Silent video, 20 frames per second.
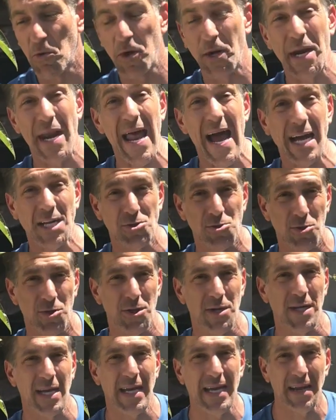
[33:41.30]
more natural
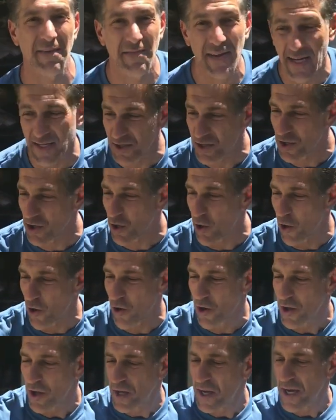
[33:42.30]
looking, if that's your
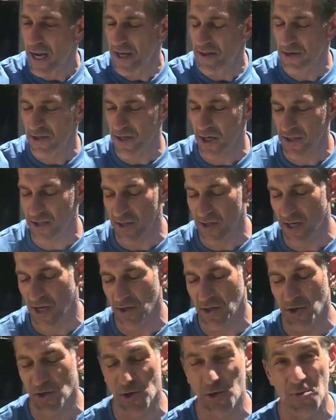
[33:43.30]
goal. And there's also
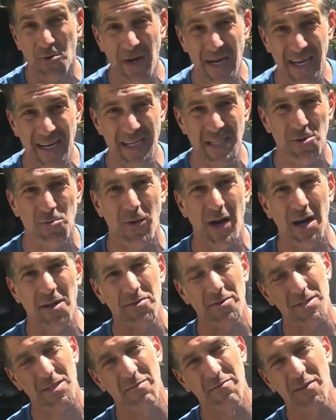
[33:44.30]
color green as well, and
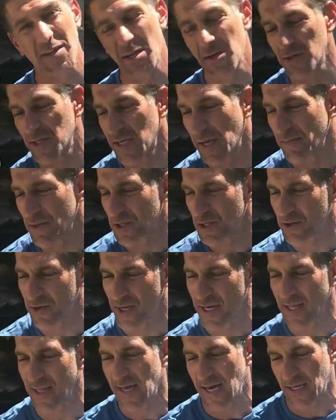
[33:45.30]
there's some videos
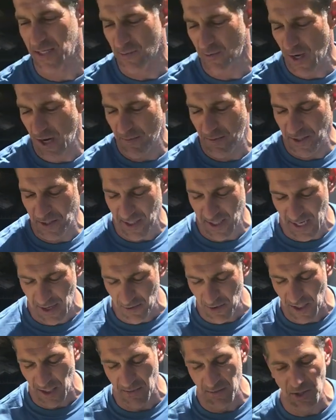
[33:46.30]
demonstrating that as well, but today
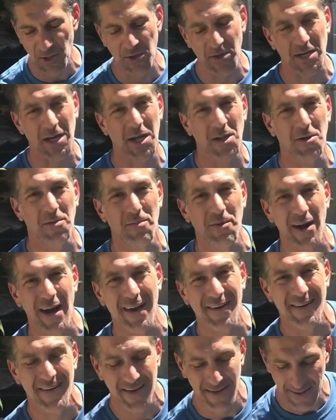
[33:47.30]
we're gonna be doing color
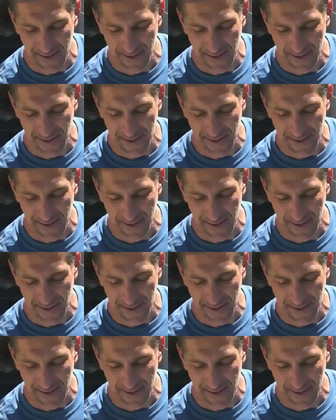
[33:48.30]
brown.